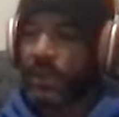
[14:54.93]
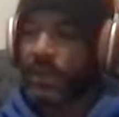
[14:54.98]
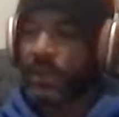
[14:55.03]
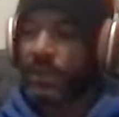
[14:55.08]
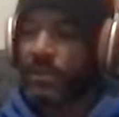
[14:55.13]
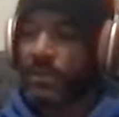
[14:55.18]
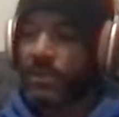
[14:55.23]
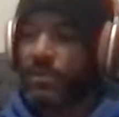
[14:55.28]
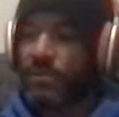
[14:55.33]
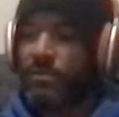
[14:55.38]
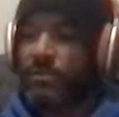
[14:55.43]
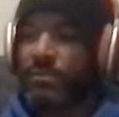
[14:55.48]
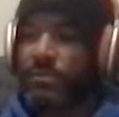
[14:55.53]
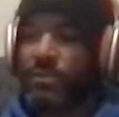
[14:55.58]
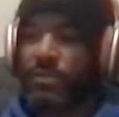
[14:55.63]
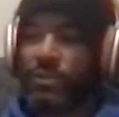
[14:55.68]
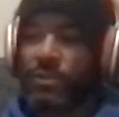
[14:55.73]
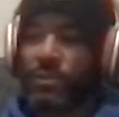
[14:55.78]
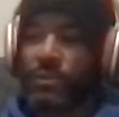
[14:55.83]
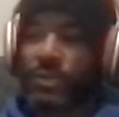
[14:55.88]
consumed
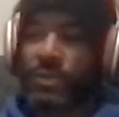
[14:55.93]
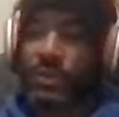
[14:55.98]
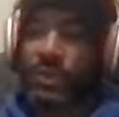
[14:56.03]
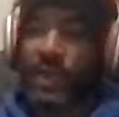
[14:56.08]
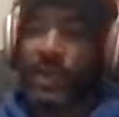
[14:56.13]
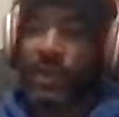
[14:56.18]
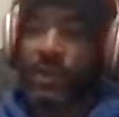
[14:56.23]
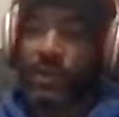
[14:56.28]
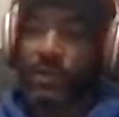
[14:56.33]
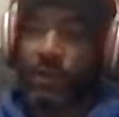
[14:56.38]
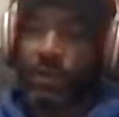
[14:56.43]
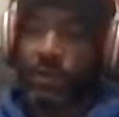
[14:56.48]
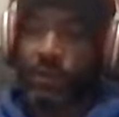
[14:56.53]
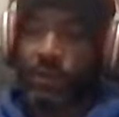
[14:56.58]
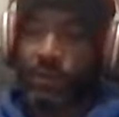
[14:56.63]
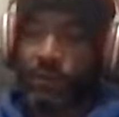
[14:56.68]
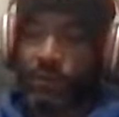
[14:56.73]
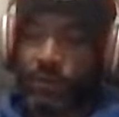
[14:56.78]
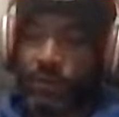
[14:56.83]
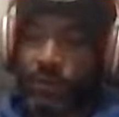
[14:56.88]
so much
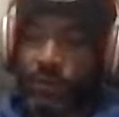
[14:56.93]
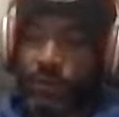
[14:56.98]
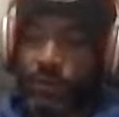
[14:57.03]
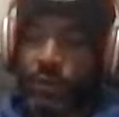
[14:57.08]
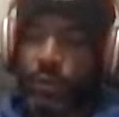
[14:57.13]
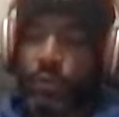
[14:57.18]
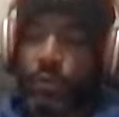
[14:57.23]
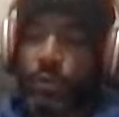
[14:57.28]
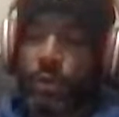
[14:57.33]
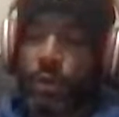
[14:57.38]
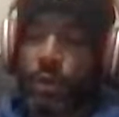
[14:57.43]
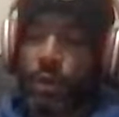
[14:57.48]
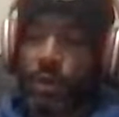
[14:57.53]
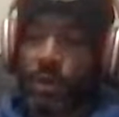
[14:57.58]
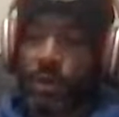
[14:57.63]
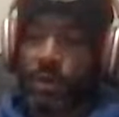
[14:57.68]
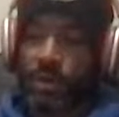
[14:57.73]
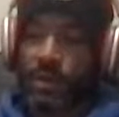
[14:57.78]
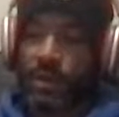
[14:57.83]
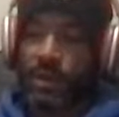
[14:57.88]
alcohol for so
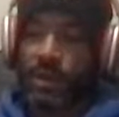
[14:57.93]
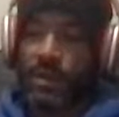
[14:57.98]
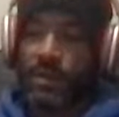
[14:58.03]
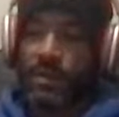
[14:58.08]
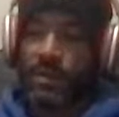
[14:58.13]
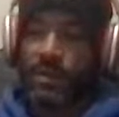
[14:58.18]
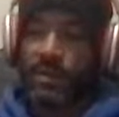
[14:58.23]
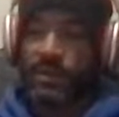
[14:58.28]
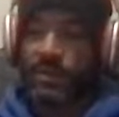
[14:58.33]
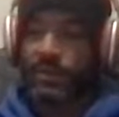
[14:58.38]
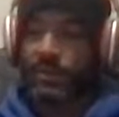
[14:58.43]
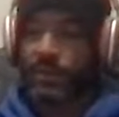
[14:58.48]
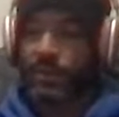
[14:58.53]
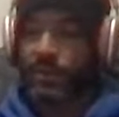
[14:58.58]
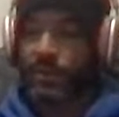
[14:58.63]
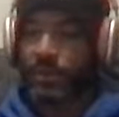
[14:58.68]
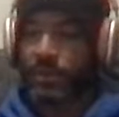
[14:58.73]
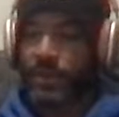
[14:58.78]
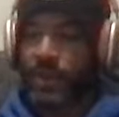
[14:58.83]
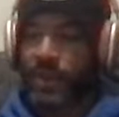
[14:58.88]
long that his or
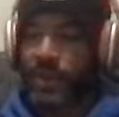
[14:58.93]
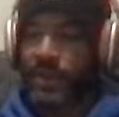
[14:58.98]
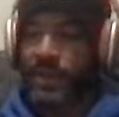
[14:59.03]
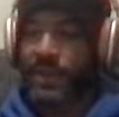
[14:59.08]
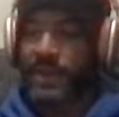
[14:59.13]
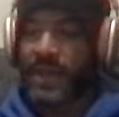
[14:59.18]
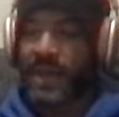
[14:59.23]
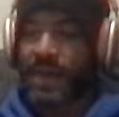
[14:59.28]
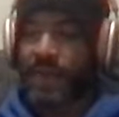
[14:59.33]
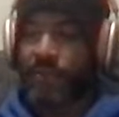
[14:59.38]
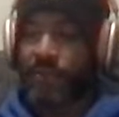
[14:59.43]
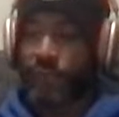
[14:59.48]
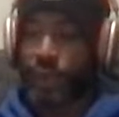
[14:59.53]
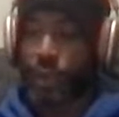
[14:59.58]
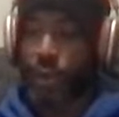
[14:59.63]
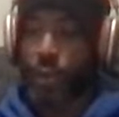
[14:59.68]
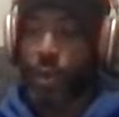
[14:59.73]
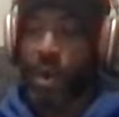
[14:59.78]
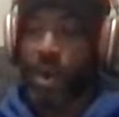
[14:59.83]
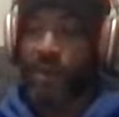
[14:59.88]
her body now
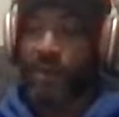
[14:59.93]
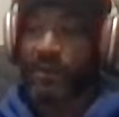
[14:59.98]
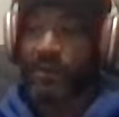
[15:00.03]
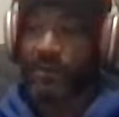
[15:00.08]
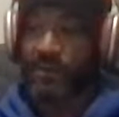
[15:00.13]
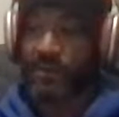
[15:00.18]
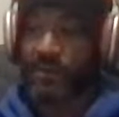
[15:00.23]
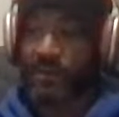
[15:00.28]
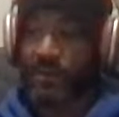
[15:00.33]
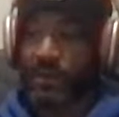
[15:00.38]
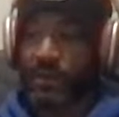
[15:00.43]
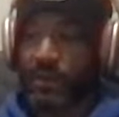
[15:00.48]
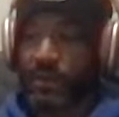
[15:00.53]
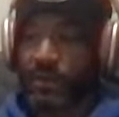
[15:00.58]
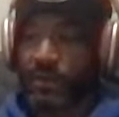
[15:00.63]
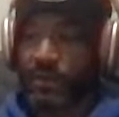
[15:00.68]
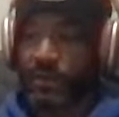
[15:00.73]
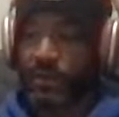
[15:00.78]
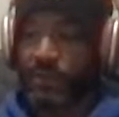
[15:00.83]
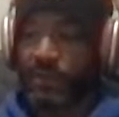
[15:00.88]
requires a
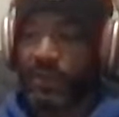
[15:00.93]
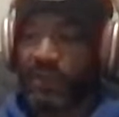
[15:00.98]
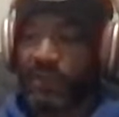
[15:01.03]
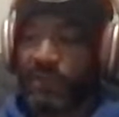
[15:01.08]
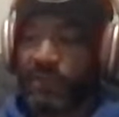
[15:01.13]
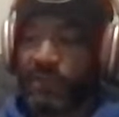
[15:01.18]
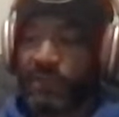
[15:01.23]
certain level